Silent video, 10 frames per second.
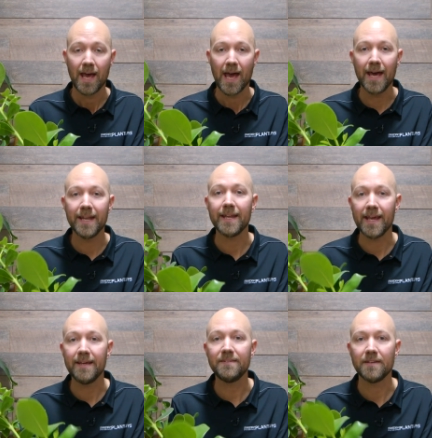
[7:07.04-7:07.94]
and it
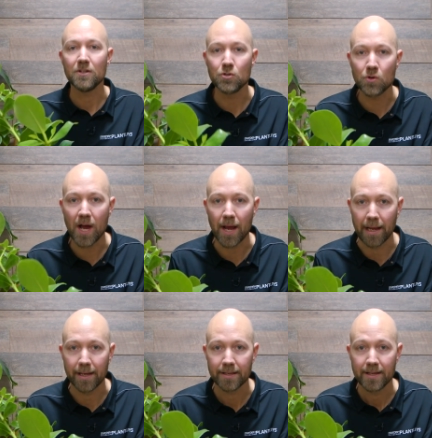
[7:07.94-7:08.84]
is
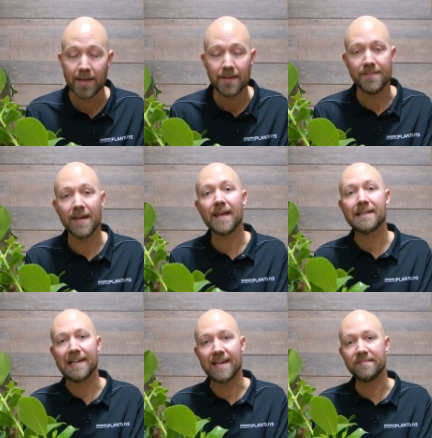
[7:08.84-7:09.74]
dry, then at
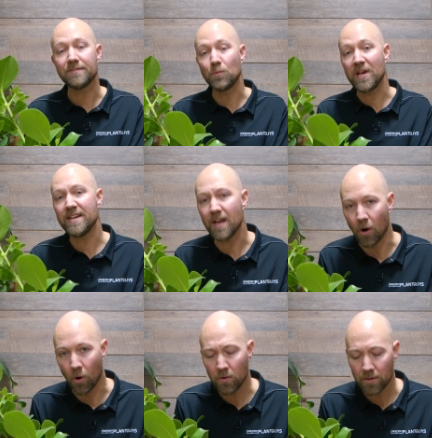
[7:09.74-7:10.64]
least we
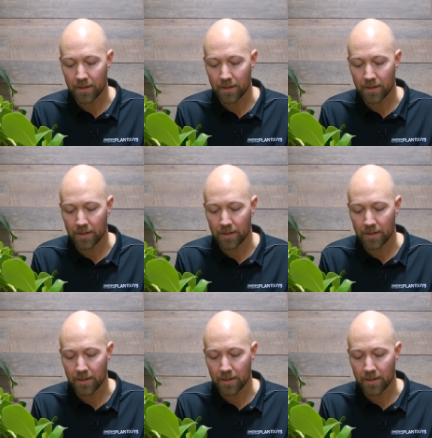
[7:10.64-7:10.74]
know